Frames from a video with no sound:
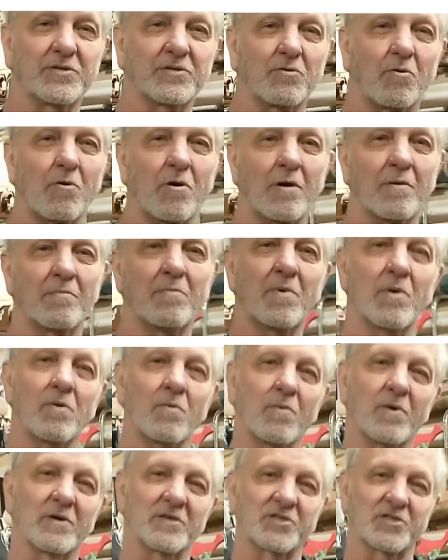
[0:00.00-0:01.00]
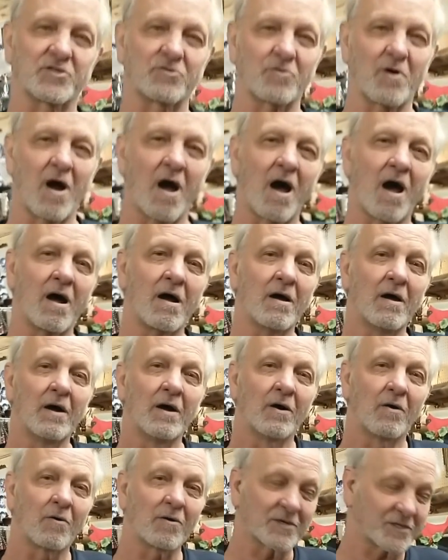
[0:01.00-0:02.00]
store them with straw
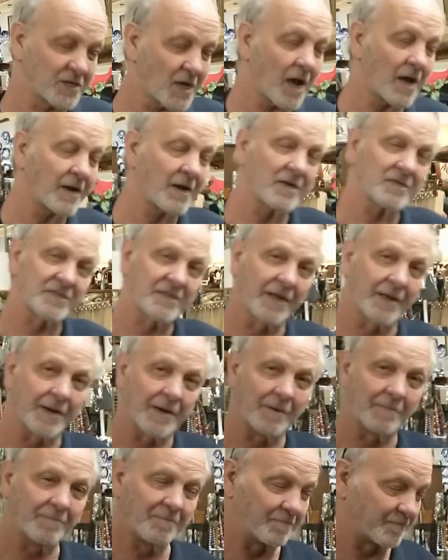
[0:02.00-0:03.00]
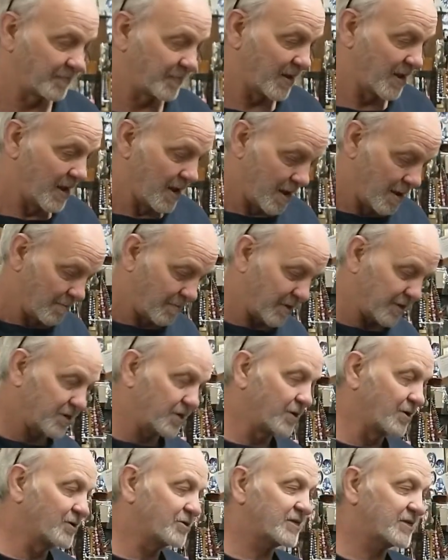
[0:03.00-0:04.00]
or sawdust in them. But
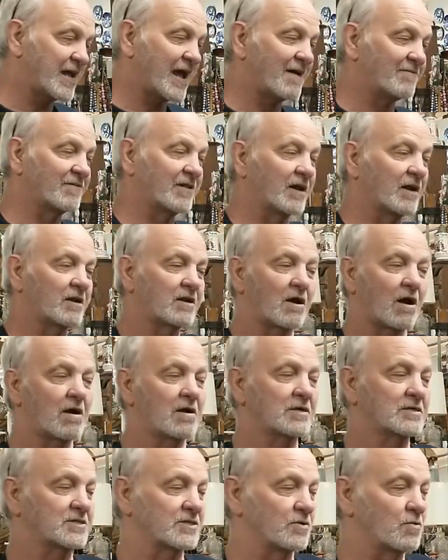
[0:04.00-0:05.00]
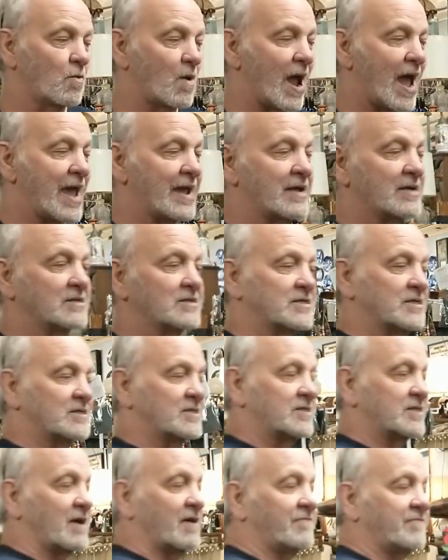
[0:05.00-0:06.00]
you used to have little carts and wagons
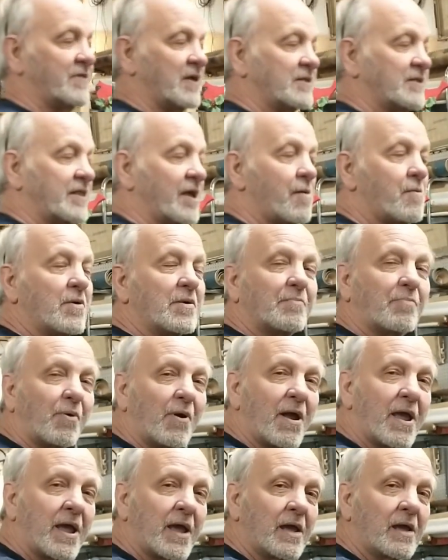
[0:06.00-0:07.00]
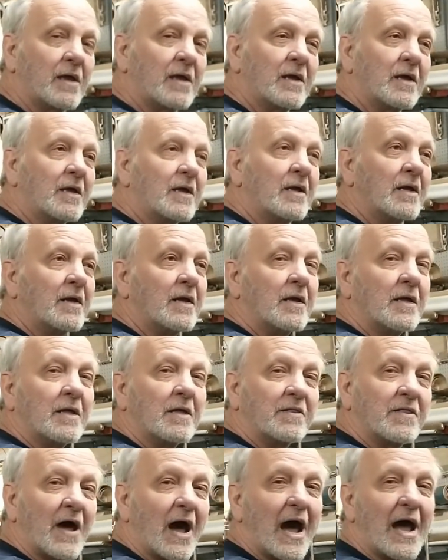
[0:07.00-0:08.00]
and stuff that they would bring
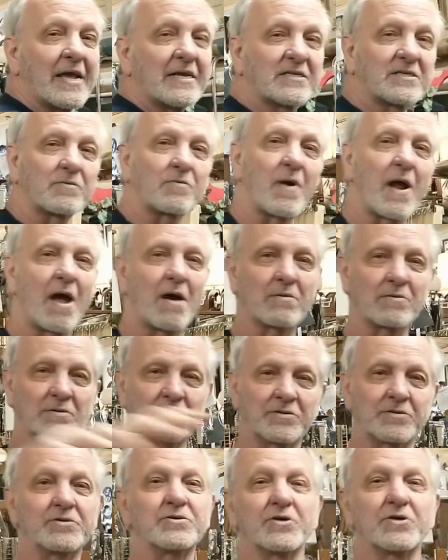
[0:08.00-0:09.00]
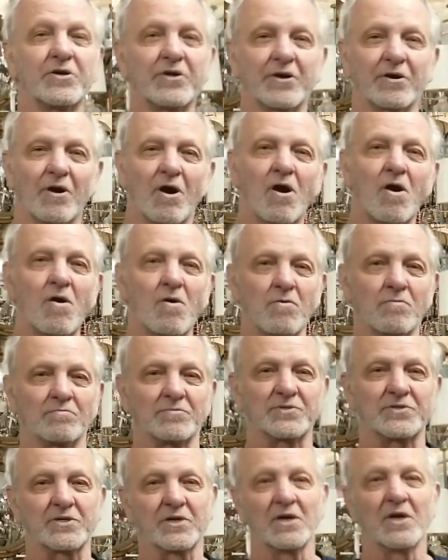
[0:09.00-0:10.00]
the ice around to your
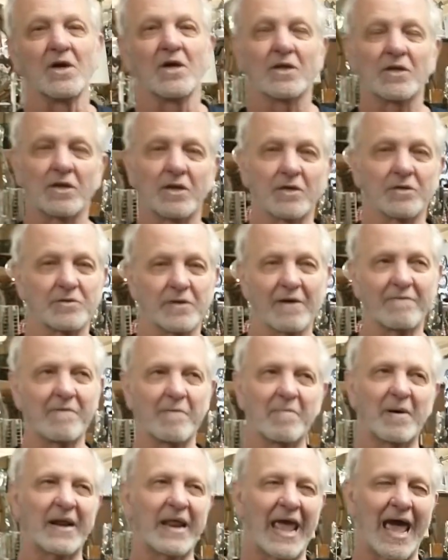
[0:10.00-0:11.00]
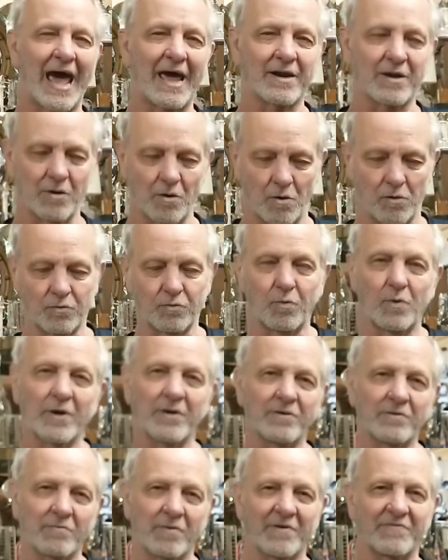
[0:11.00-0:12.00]
homes because everybody had an old
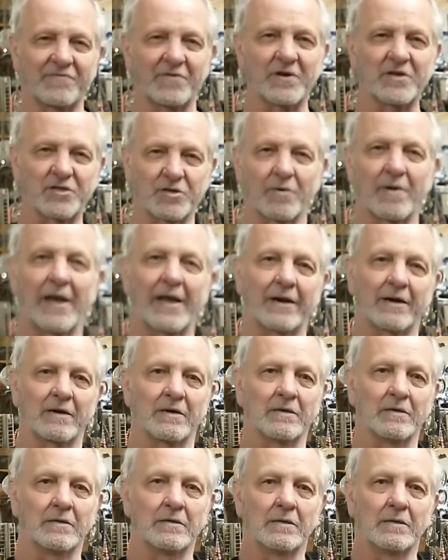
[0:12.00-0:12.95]
wooden refrigerator.